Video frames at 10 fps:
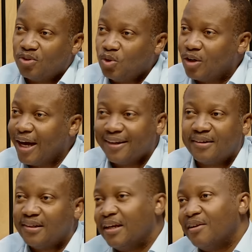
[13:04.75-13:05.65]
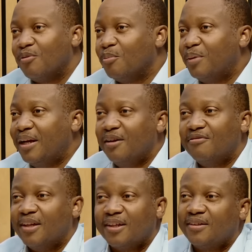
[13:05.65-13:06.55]
You can't
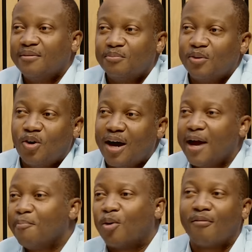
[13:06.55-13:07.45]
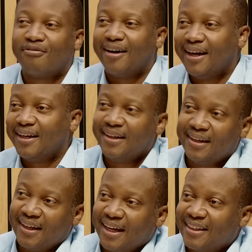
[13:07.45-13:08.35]
believe that your high profile
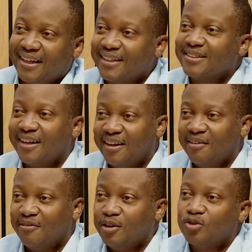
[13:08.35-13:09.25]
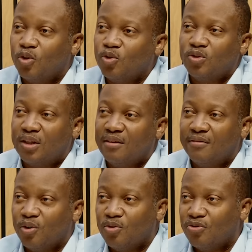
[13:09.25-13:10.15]
at the national level is going to
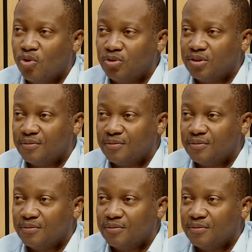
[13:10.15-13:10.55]
deliver you votes.